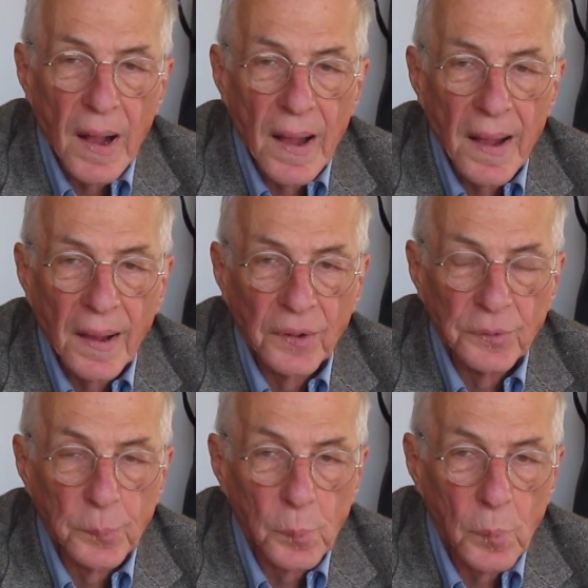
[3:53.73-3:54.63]

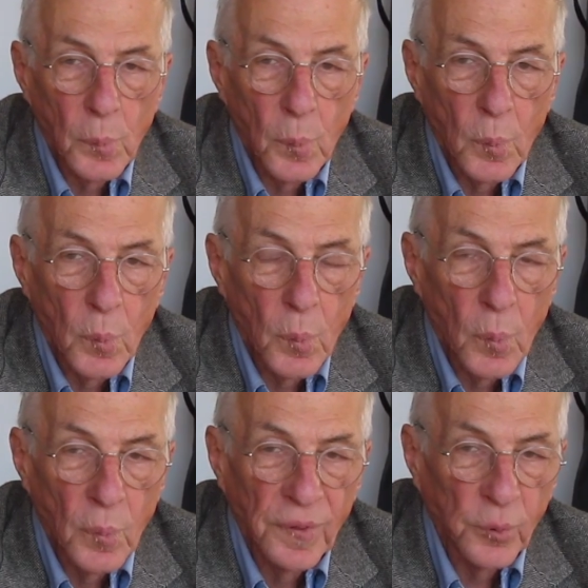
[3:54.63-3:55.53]
And
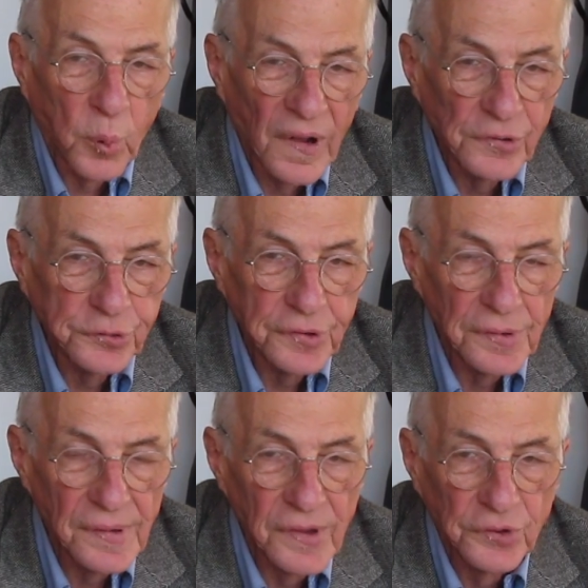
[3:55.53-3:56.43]
the
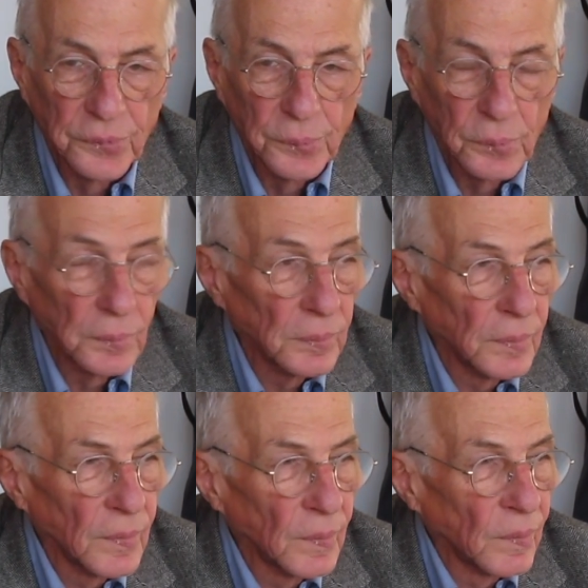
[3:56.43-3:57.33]
question is,
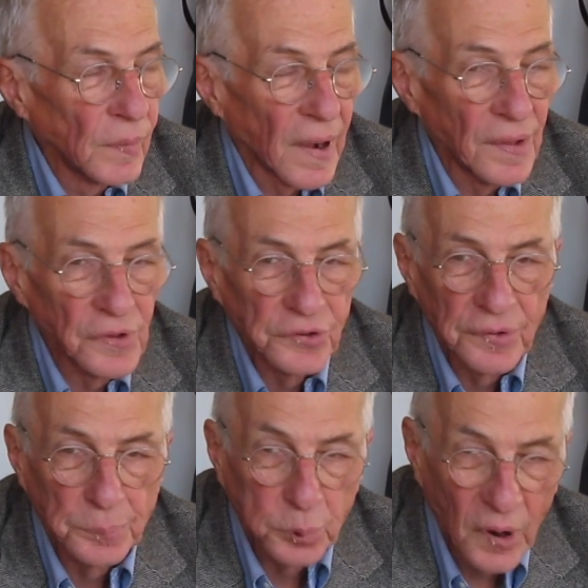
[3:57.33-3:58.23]
and this
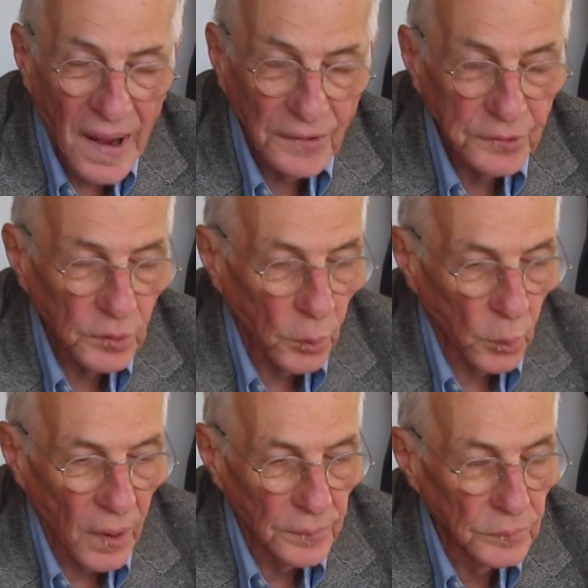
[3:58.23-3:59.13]
is a practical
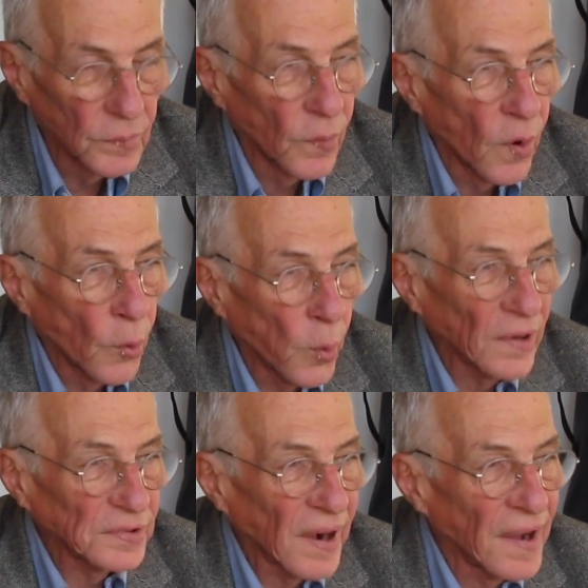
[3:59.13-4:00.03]
one,
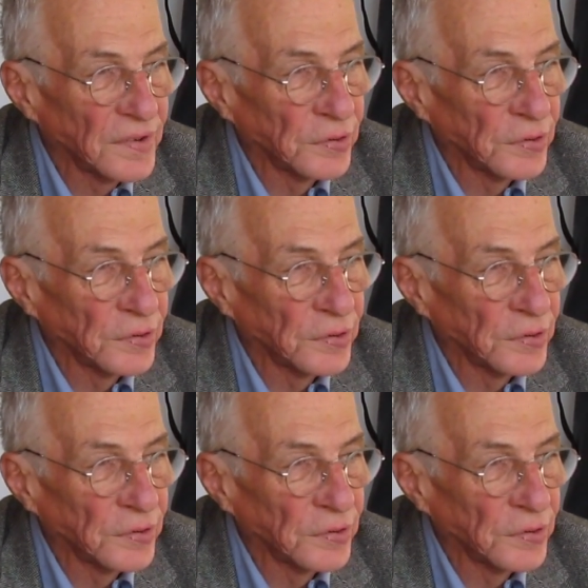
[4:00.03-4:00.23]
what kind